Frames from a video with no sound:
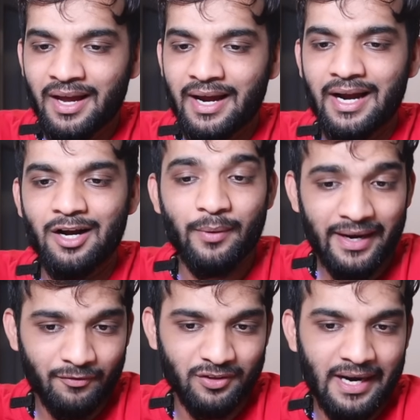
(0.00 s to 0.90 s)
and
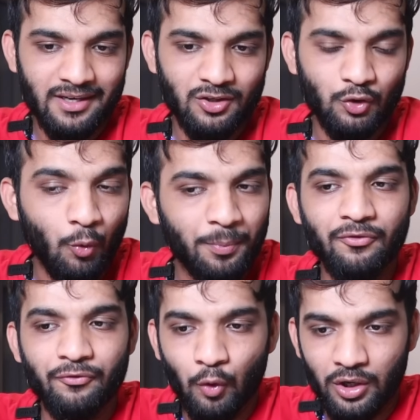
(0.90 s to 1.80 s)
right after that, you
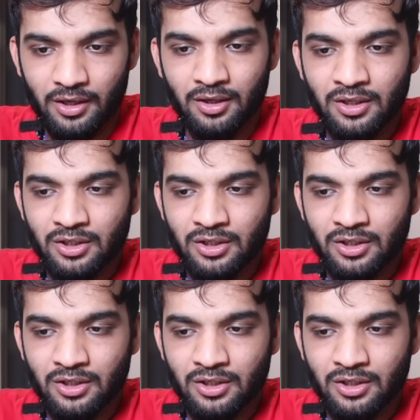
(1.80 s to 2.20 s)
a folder.